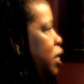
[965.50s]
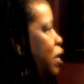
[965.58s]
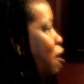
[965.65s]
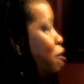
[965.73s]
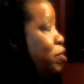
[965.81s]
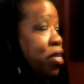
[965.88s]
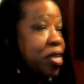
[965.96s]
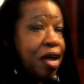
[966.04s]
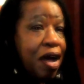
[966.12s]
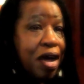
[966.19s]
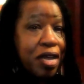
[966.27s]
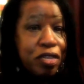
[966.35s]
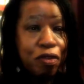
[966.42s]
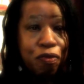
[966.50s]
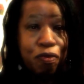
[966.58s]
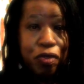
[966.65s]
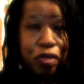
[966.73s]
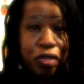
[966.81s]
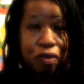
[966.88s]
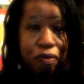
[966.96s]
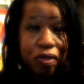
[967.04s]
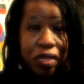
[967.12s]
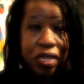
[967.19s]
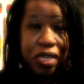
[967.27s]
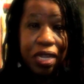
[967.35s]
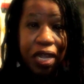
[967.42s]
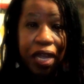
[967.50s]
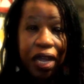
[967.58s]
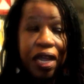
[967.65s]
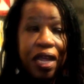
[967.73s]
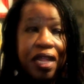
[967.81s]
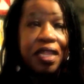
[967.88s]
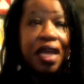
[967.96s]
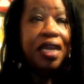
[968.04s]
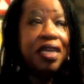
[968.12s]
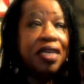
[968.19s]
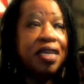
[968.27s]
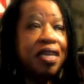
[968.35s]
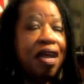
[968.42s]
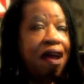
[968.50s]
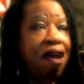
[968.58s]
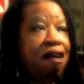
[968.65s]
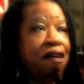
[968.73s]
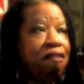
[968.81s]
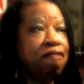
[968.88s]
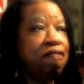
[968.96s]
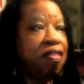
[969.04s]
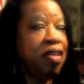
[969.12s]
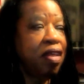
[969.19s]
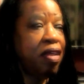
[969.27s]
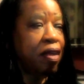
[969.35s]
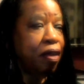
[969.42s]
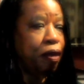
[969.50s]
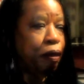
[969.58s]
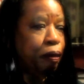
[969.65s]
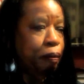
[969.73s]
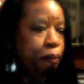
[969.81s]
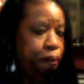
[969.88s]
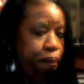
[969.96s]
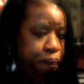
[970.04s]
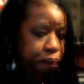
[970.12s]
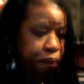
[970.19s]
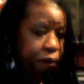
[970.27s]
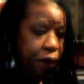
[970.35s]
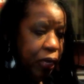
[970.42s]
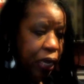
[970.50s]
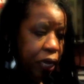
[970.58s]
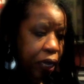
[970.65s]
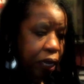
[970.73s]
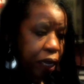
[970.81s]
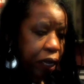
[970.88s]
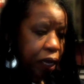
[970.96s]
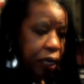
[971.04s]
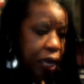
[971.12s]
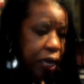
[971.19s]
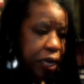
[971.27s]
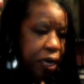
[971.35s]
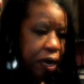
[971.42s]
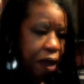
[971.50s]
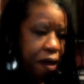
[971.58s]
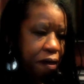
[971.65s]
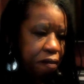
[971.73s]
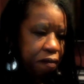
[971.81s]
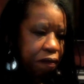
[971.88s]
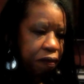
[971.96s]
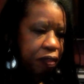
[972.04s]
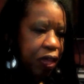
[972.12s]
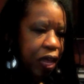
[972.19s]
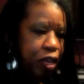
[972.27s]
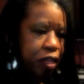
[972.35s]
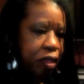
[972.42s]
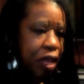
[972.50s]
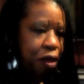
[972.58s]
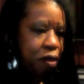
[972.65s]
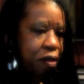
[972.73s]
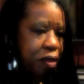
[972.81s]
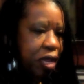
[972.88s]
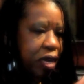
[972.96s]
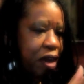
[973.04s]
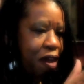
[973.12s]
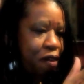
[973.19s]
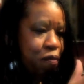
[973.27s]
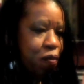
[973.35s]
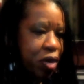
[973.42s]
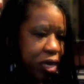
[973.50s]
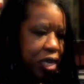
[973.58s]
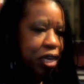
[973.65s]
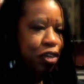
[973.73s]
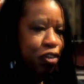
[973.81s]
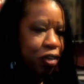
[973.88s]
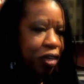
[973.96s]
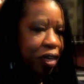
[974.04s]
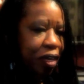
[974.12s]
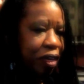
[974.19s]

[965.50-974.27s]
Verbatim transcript: it out to the high school students. They didn't have the, um, they didn't have, they, they didn't have one teacher